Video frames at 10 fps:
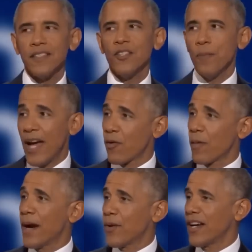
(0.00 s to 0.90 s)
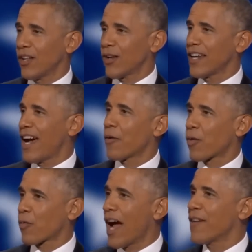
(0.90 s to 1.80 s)
you may remember Hillary and I
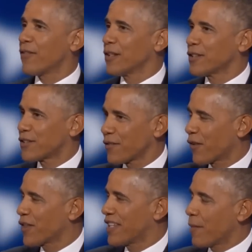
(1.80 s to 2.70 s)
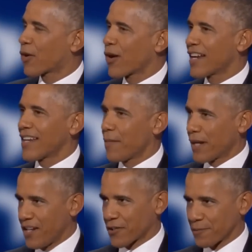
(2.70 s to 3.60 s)
were rivals for the Democratic
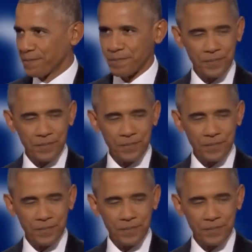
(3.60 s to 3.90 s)
nomination.